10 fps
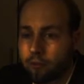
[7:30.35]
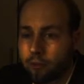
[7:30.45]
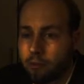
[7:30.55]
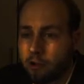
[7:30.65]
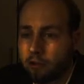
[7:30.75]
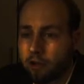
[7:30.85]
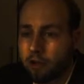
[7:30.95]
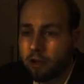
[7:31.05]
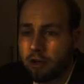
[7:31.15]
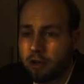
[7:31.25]
the most
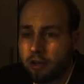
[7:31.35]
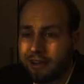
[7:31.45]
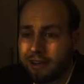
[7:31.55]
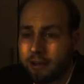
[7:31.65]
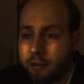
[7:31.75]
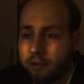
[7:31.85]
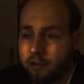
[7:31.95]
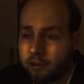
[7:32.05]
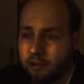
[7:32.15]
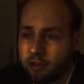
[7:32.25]
unearthly creatures